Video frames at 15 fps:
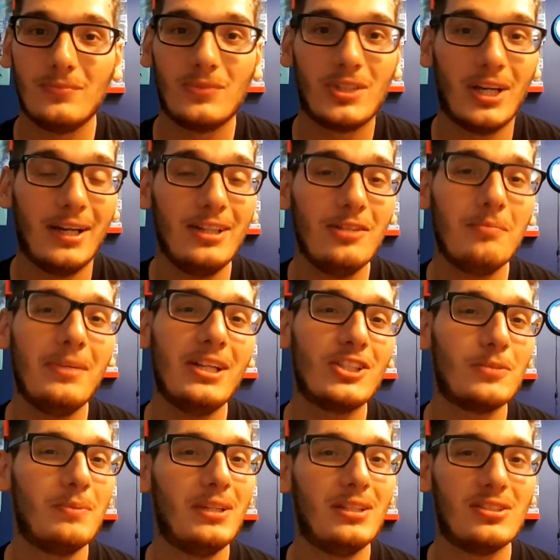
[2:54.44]
kind of
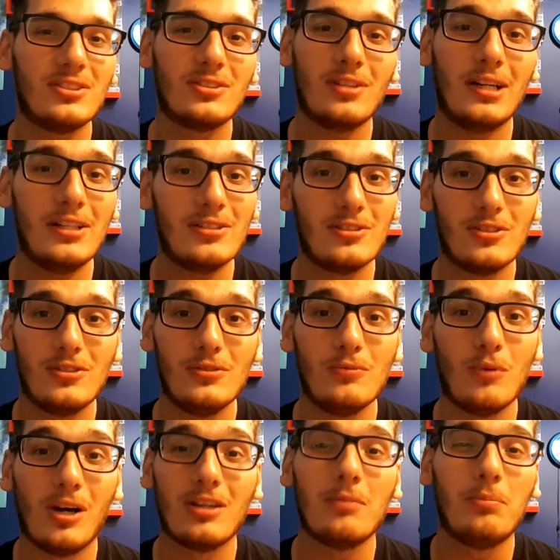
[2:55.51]
makes me start to
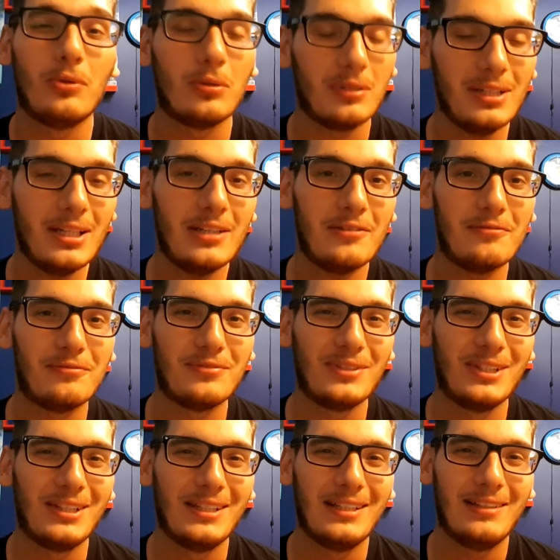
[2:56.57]
want to believe
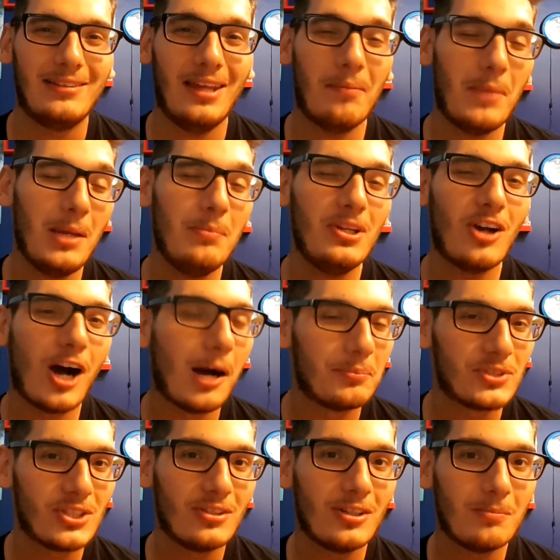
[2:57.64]
that maybe
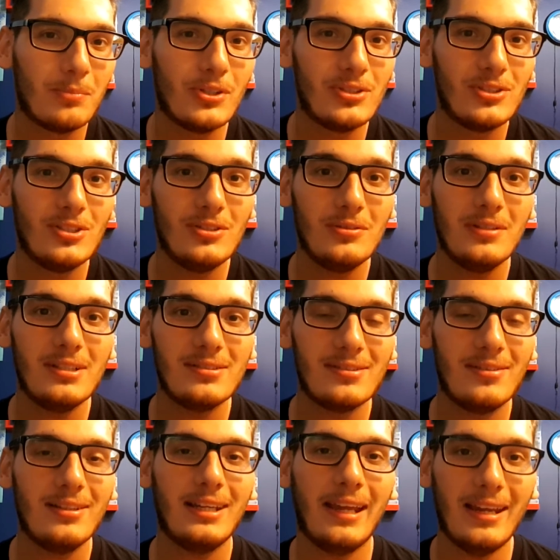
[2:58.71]
option number 2
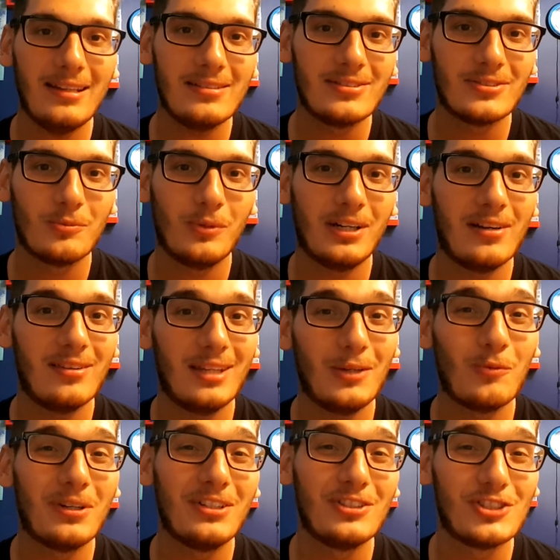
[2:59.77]
is the case, where they
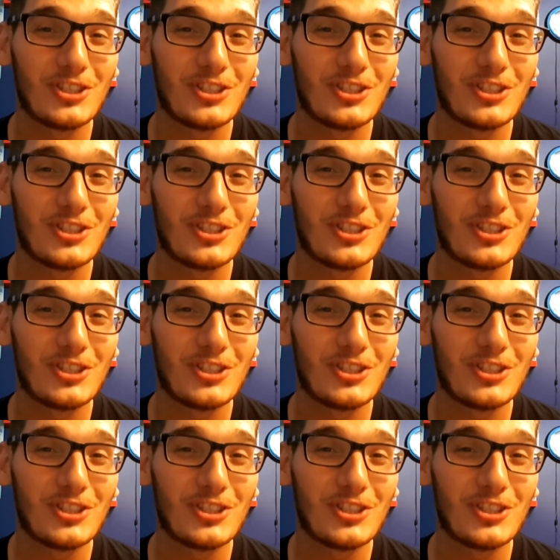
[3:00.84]
weren't